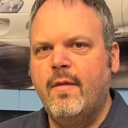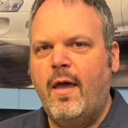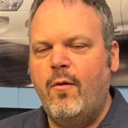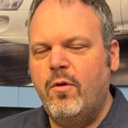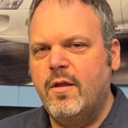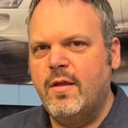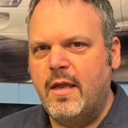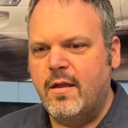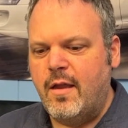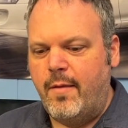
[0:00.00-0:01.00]
I wanted to
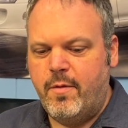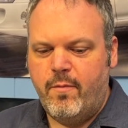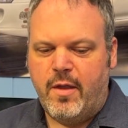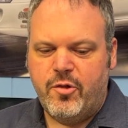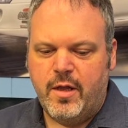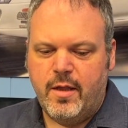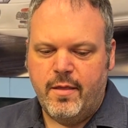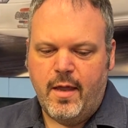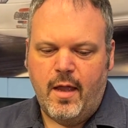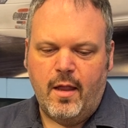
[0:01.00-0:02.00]
take the time to
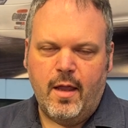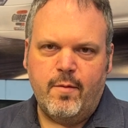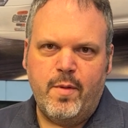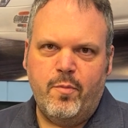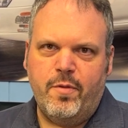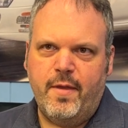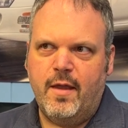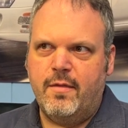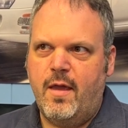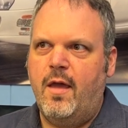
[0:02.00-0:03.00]
mention that a lot of people
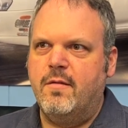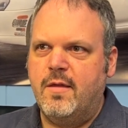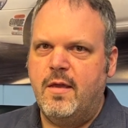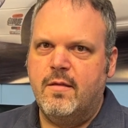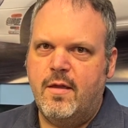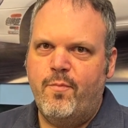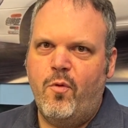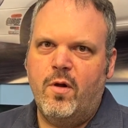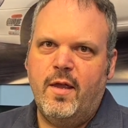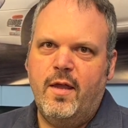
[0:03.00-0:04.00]
think that a CNC
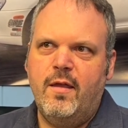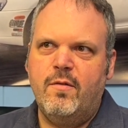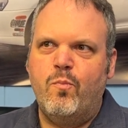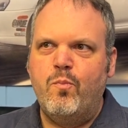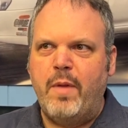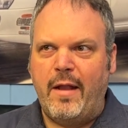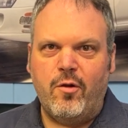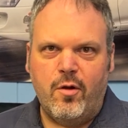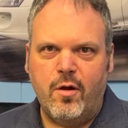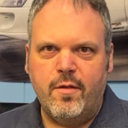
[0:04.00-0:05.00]
port is
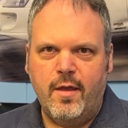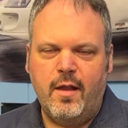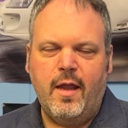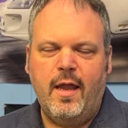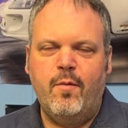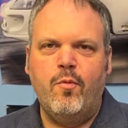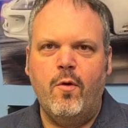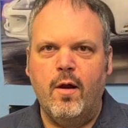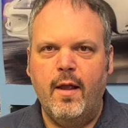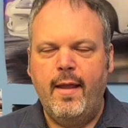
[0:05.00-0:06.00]
better than a hand
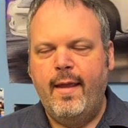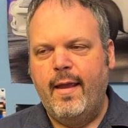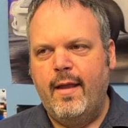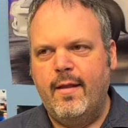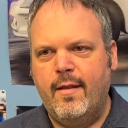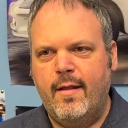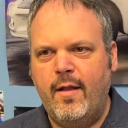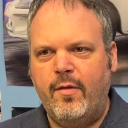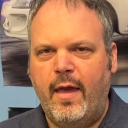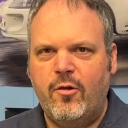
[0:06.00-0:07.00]
port, and
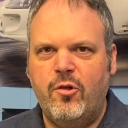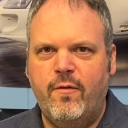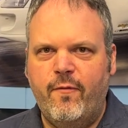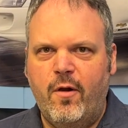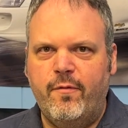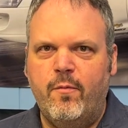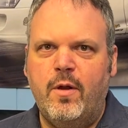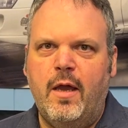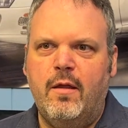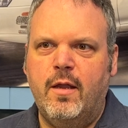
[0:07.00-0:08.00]
that's actually far from
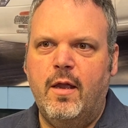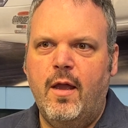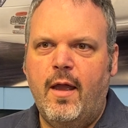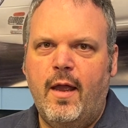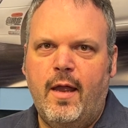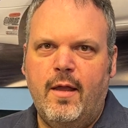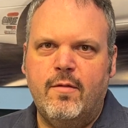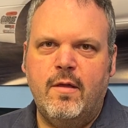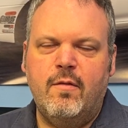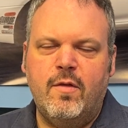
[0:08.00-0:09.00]
reality. A
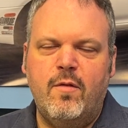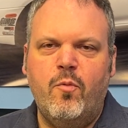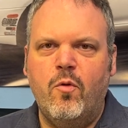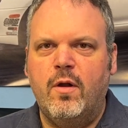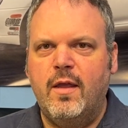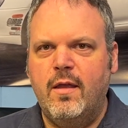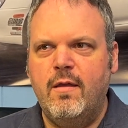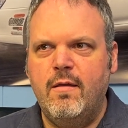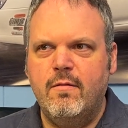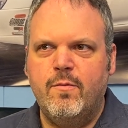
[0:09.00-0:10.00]
CNC port
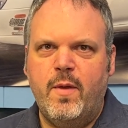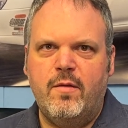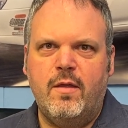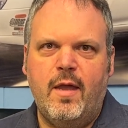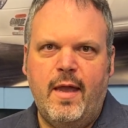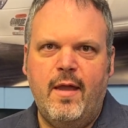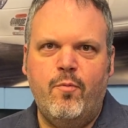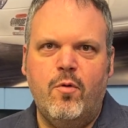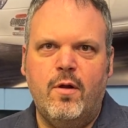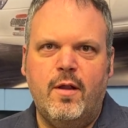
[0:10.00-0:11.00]
is basically a
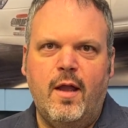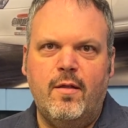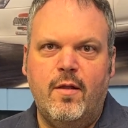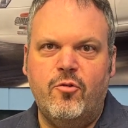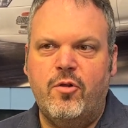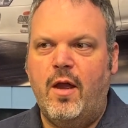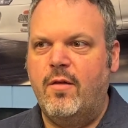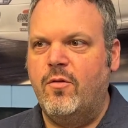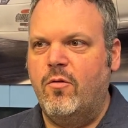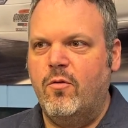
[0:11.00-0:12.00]
hand ported. It got
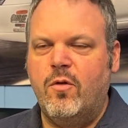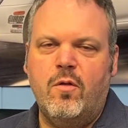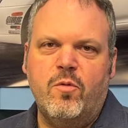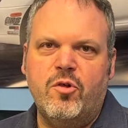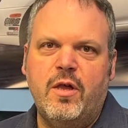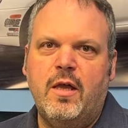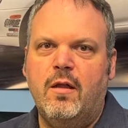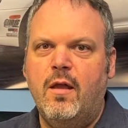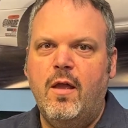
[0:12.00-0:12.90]
digitized, so it goes on the machine,